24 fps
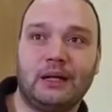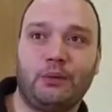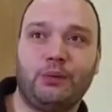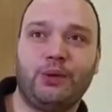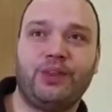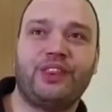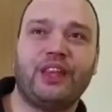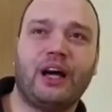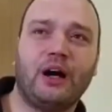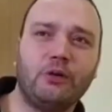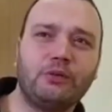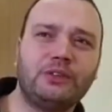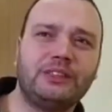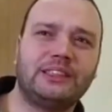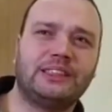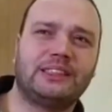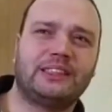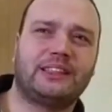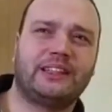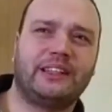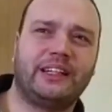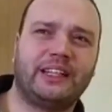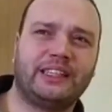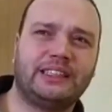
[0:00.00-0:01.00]
without
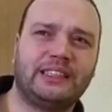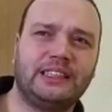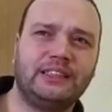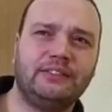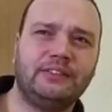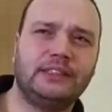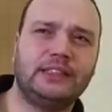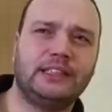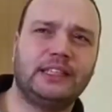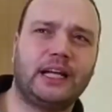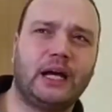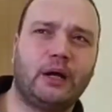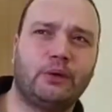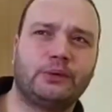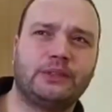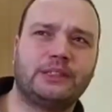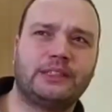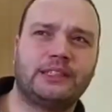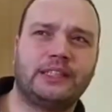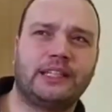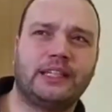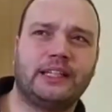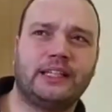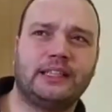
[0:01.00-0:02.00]
this creativity, I would
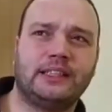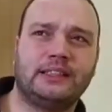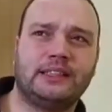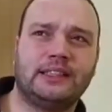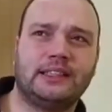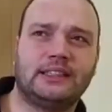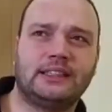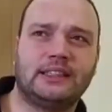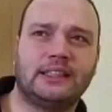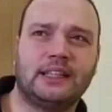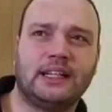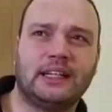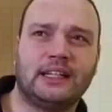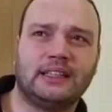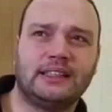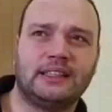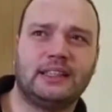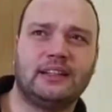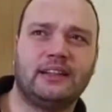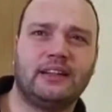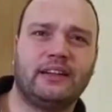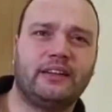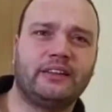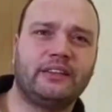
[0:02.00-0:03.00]
say that
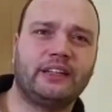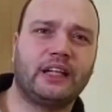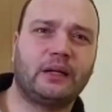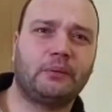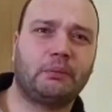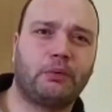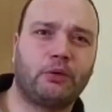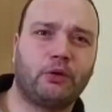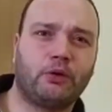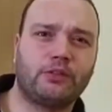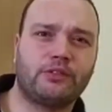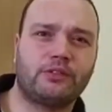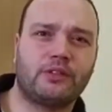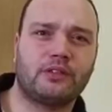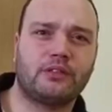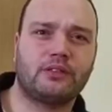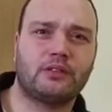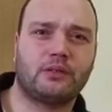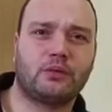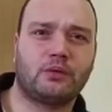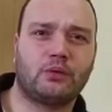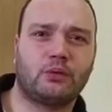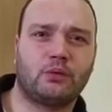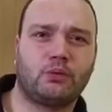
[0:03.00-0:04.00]
the learning
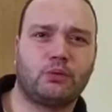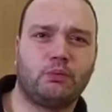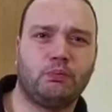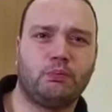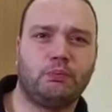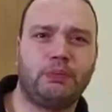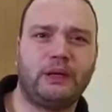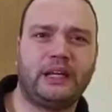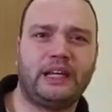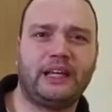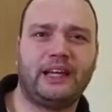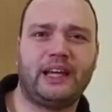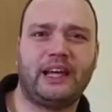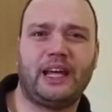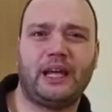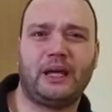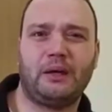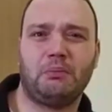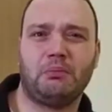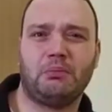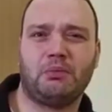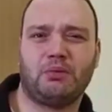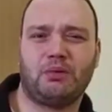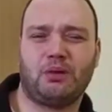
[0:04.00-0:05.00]
process
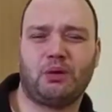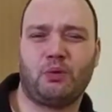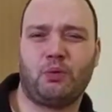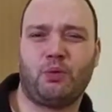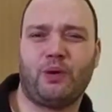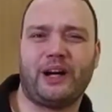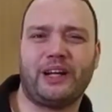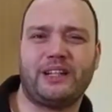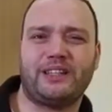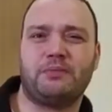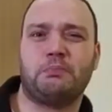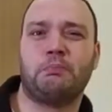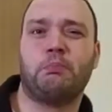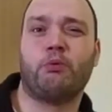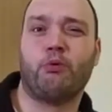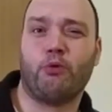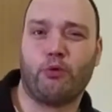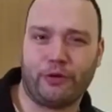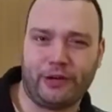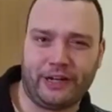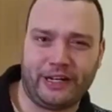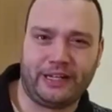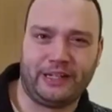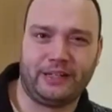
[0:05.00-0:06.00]
became quite
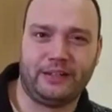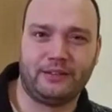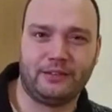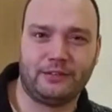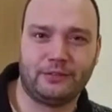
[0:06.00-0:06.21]
boring.